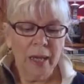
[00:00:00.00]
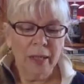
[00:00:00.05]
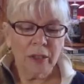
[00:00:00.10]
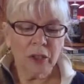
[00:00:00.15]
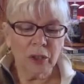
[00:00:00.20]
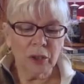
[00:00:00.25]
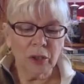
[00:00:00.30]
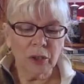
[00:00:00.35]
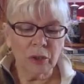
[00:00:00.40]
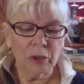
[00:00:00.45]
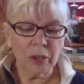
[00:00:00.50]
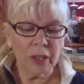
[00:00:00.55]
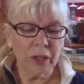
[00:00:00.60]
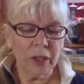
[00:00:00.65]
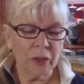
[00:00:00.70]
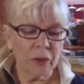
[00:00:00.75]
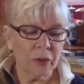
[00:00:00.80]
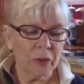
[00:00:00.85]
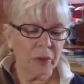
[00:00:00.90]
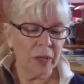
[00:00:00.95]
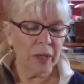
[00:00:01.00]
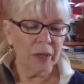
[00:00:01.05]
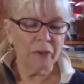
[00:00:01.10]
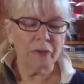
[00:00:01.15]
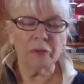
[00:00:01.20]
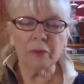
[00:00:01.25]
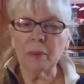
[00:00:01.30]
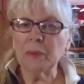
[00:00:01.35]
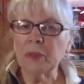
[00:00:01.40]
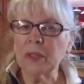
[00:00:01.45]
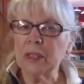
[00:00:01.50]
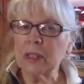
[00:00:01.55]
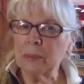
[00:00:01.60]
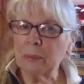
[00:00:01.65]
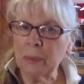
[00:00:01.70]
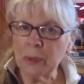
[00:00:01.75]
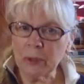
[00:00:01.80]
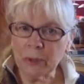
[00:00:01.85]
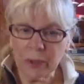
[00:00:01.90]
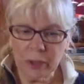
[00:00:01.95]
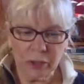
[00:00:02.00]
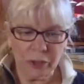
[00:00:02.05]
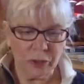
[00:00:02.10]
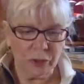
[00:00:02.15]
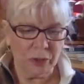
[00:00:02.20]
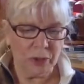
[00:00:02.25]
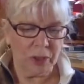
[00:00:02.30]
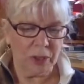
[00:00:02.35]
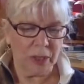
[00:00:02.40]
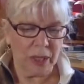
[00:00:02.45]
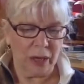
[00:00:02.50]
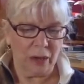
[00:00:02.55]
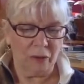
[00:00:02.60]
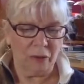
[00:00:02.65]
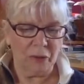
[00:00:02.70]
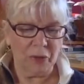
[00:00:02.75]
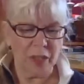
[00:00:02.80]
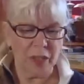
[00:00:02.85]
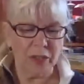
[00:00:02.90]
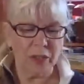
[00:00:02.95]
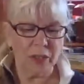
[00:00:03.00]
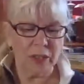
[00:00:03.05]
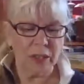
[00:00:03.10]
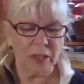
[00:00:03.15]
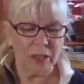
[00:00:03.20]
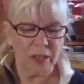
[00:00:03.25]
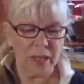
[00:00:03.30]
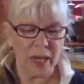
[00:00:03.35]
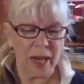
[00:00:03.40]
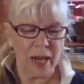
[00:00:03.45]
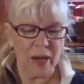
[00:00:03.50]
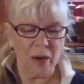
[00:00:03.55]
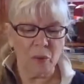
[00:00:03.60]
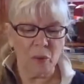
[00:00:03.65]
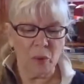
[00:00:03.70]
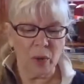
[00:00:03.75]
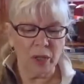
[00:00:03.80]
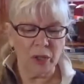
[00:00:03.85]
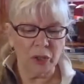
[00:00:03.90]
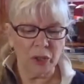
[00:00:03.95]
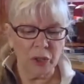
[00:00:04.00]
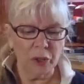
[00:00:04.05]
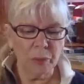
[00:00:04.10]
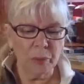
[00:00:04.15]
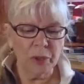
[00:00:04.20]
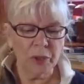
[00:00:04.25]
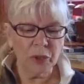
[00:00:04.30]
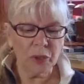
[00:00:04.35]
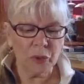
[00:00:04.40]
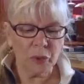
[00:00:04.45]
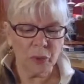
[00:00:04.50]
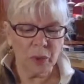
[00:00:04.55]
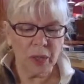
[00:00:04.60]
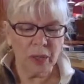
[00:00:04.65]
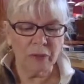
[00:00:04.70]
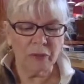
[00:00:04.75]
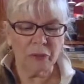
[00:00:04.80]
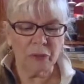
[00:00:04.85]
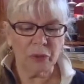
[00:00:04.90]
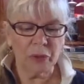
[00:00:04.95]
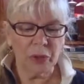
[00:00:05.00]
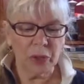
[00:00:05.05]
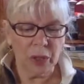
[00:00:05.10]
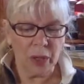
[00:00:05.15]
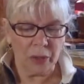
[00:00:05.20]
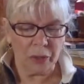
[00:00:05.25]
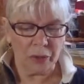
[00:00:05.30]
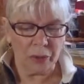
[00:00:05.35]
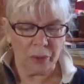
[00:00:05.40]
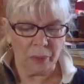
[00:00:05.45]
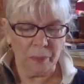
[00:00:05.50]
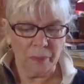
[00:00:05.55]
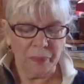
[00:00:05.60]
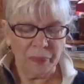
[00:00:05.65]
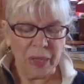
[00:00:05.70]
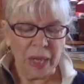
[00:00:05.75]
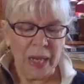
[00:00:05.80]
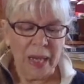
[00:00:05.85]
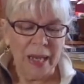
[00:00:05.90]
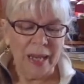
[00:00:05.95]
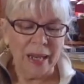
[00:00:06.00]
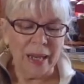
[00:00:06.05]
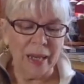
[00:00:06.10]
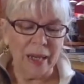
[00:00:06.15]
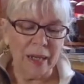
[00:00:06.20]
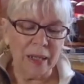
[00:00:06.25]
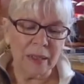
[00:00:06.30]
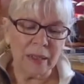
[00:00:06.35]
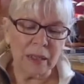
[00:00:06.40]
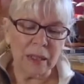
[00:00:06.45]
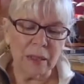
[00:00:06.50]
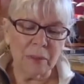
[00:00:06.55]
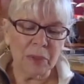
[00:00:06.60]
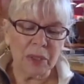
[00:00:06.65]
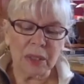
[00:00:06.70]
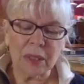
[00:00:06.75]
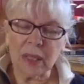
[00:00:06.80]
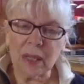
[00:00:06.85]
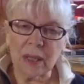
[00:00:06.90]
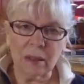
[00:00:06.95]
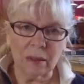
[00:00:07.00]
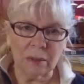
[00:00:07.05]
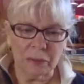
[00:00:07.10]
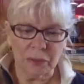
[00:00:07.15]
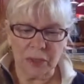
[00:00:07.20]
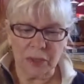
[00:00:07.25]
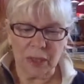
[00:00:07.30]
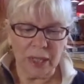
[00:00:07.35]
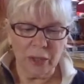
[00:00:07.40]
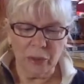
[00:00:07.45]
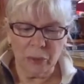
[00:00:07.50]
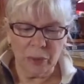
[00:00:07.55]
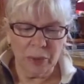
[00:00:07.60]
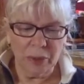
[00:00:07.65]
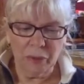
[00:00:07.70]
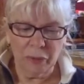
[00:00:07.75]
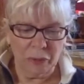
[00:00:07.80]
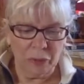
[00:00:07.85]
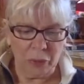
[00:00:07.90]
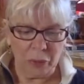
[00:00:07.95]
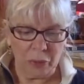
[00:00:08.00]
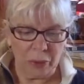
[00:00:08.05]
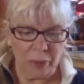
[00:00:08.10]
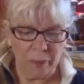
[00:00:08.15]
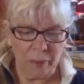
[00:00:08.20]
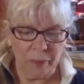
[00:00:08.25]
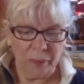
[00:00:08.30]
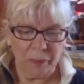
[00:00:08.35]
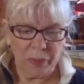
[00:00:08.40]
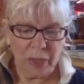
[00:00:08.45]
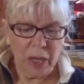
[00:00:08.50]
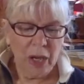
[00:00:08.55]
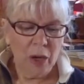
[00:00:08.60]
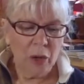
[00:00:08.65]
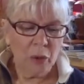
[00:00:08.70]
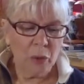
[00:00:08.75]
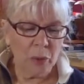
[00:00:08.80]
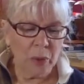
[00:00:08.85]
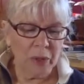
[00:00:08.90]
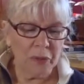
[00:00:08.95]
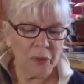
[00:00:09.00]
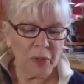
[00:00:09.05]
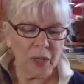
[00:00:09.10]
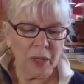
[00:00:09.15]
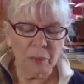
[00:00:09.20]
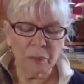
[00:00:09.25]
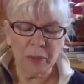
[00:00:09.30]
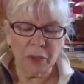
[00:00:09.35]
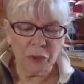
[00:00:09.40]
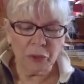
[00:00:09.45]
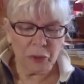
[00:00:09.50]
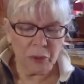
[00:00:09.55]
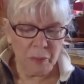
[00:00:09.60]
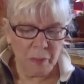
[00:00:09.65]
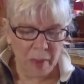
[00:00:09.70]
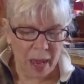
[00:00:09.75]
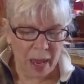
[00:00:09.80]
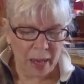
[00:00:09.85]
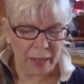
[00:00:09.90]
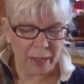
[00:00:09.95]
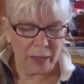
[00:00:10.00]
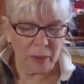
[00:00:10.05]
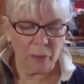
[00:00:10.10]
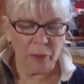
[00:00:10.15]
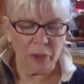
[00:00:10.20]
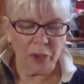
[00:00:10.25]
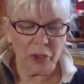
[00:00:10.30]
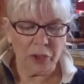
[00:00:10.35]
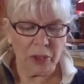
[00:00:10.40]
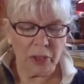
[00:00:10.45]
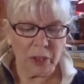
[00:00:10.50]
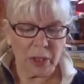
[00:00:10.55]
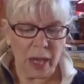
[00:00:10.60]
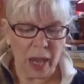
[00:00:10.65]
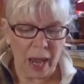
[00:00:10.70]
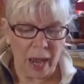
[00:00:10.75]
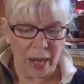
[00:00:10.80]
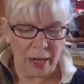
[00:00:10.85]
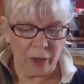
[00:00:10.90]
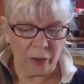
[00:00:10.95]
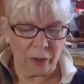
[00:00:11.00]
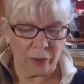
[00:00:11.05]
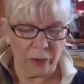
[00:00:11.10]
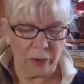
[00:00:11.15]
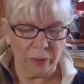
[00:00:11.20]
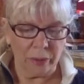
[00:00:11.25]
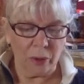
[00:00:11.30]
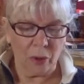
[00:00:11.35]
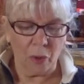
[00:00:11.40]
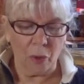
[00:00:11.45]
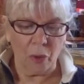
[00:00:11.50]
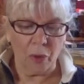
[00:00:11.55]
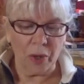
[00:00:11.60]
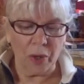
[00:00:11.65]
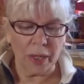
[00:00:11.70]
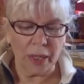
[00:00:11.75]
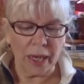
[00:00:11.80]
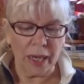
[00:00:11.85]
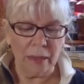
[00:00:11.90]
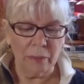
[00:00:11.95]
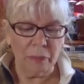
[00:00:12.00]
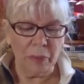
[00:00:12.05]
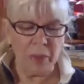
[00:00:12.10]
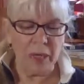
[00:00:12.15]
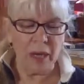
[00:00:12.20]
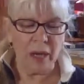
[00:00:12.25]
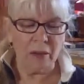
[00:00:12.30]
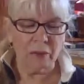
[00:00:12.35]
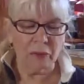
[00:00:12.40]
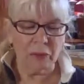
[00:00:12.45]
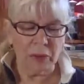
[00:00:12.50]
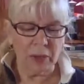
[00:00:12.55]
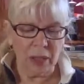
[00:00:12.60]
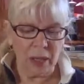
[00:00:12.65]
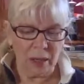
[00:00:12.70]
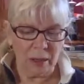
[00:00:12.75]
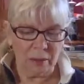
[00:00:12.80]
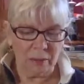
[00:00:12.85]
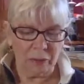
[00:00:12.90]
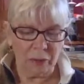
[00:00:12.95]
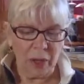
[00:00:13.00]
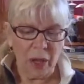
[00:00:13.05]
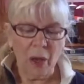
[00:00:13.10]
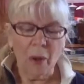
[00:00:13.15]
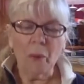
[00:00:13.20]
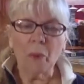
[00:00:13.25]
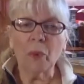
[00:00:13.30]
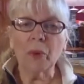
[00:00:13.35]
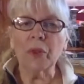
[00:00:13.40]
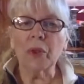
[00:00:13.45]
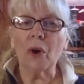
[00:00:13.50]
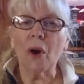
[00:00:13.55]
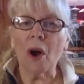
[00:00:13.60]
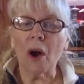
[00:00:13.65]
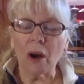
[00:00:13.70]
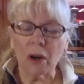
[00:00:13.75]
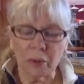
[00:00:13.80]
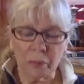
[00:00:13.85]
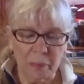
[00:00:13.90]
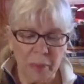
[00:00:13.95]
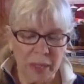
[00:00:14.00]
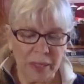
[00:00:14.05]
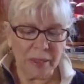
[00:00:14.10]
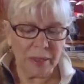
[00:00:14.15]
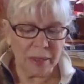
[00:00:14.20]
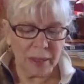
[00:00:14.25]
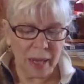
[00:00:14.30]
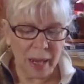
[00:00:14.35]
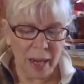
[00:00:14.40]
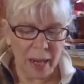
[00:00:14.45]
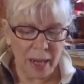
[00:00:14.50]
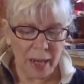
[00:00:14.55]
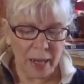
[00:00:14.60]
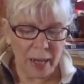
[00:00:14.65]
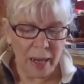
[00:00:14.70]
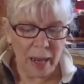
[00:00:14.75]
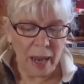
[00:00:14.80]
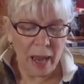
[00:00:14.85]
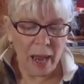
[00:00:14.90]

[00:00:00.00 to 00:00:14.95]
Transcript: To look at grief from the spiritual self is to say, when humans grieve for another, it is themselves they grieve for. Grief can be traumatic, which is anger, or it can be of love, where the heart may say,